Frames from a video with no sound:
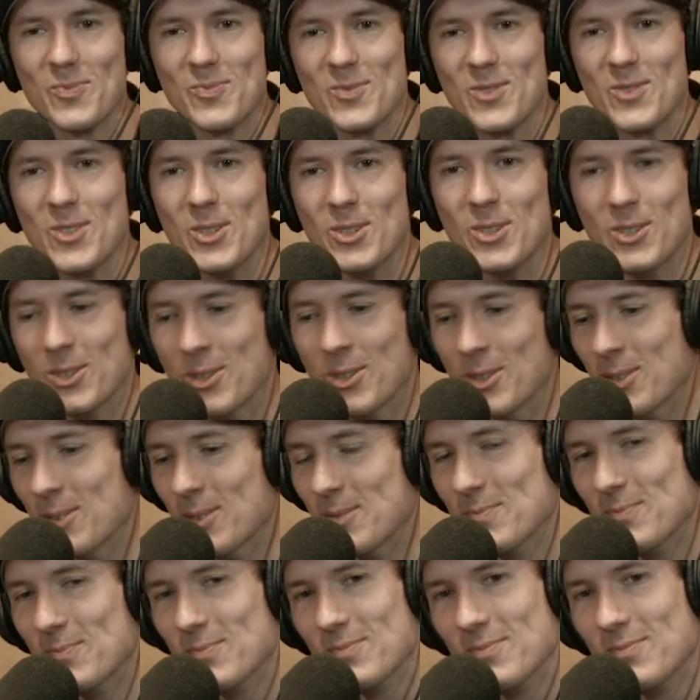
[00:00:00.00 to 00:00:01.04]
dude.
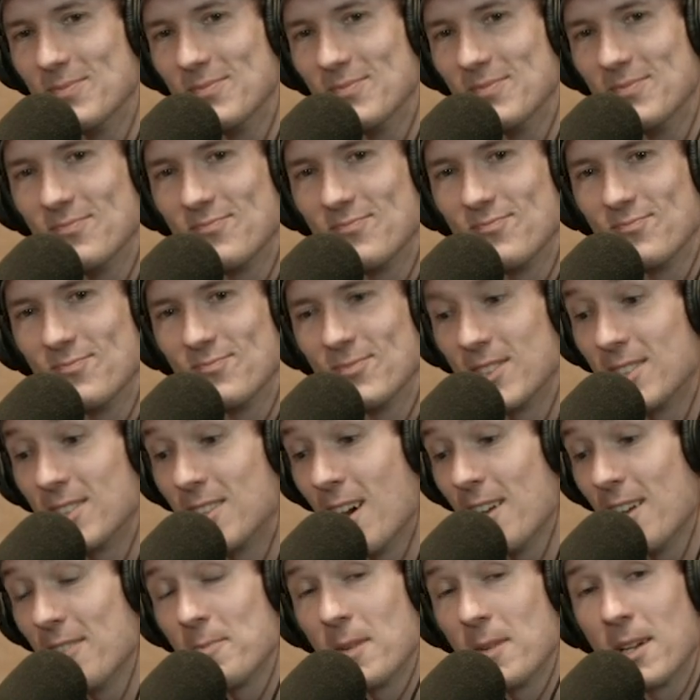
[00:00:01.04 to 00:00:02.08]
Um, it's
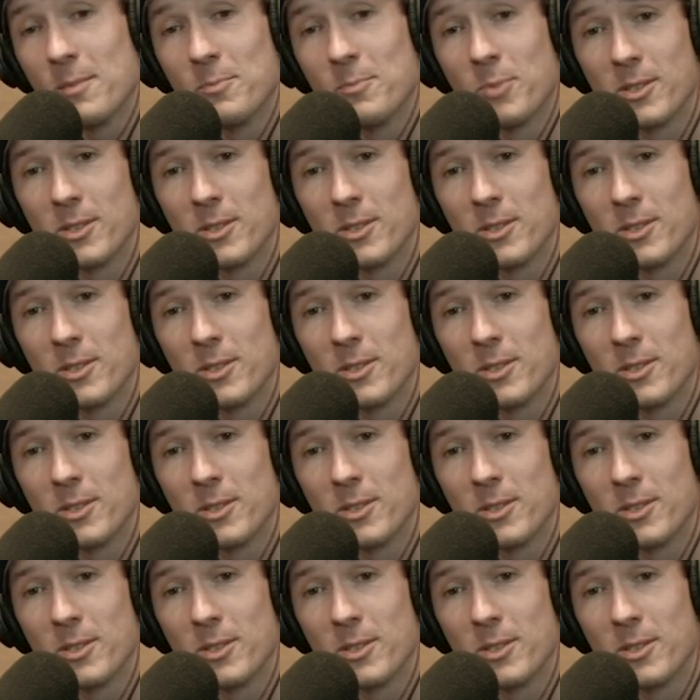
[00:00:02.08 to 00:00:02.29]
tough, man.